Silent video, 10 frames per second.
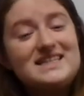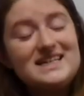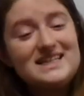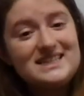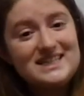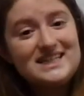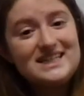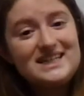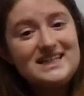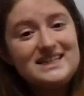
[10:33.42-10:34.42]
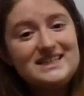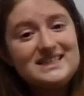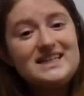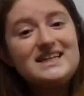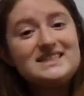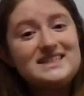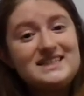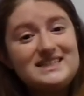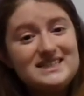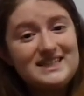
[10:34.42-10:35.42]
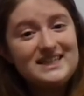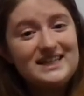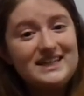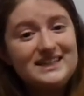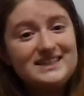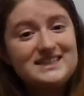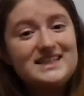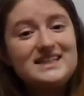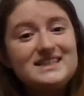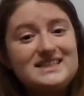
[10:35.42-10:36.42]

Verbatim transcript: T T T T T T